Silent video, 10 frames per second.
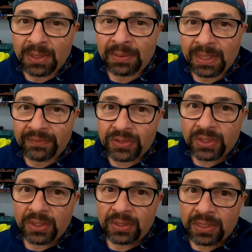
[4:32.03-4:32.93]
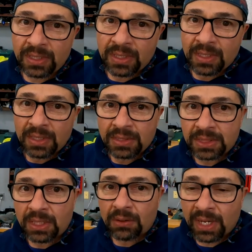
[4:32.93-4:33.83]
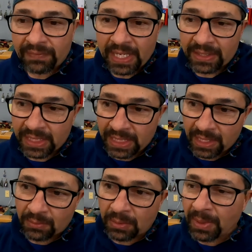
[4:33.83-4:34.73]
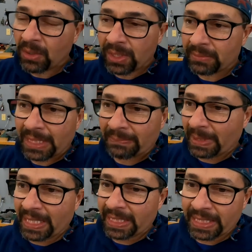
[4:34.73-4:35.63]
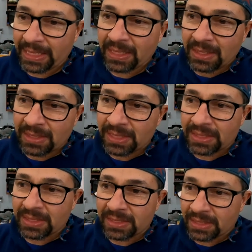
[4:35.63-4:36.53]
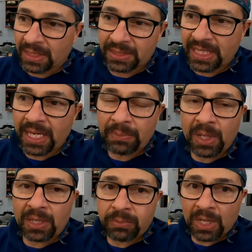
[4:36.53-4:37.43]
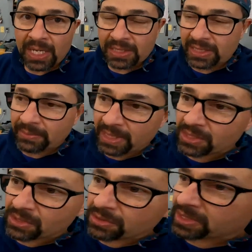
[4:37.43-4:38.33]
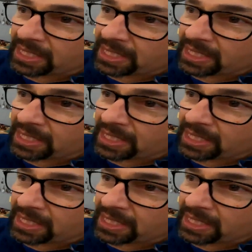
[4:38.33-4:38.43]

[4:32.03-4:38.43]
moment of truth. So I've got the uh, remote in my pocket. This is set up on a proximity. As soon as